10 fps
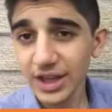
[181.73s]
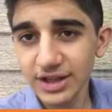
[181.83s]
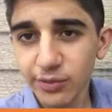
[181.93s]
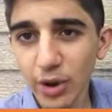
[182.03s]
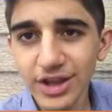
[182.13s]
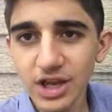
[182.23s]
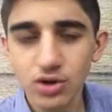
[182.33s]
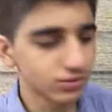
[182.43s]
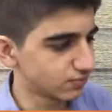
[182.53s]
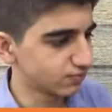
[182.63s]

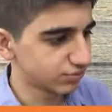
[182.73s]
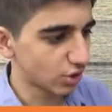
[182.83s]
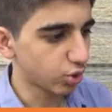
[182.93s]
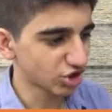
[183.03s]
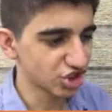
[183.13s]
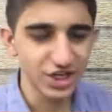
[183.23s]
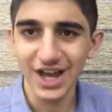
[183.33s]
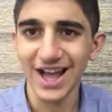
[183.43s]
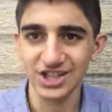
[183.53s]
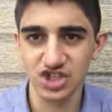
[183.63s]
the question in
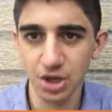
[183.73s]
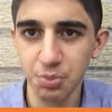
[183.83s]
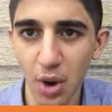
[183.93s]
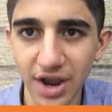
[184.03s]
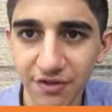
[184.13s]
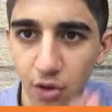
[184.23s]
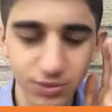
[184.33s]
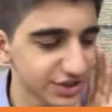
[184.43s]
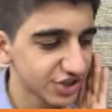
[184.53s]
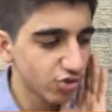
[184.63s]
algebraic
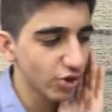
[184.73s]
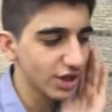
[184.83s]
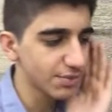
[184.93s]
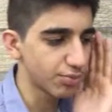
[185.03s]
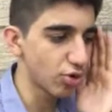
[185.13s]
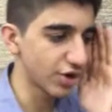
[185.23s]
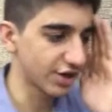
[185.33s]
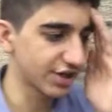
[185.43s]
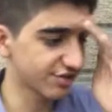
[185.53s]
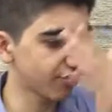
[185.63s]
form. This is really important,
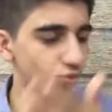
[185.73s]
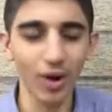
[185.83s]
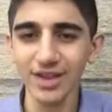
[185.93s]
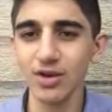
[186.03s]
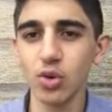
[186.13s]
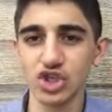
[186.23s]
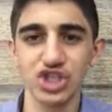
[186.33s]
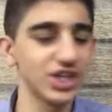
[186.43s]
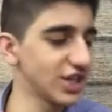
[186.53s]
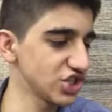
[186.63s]
because if you write the
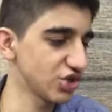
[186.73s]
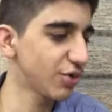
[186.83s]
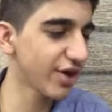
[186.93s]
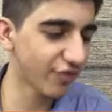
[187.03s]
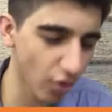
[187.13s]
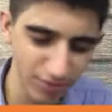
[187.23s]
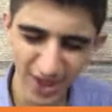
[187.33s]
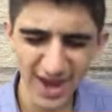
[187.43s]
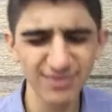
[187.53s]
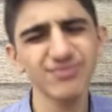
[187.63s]
question in algebraic form,
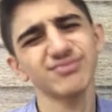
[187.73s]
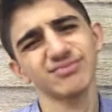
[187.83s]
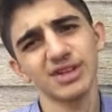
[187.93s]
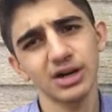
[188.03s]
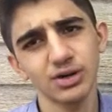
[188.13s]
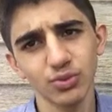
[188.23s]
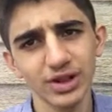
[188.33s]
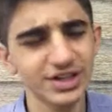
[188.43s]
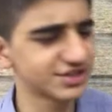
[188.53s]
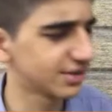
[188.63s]
then
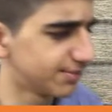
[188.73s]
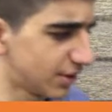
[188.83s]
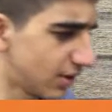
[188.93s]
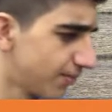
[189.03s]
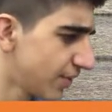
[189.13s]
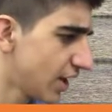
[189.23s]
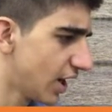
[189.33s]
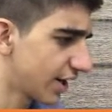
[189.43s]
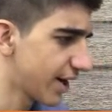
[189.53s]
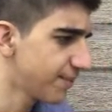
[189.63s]
really simple,
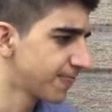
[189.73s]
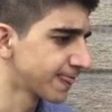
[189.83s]
okay?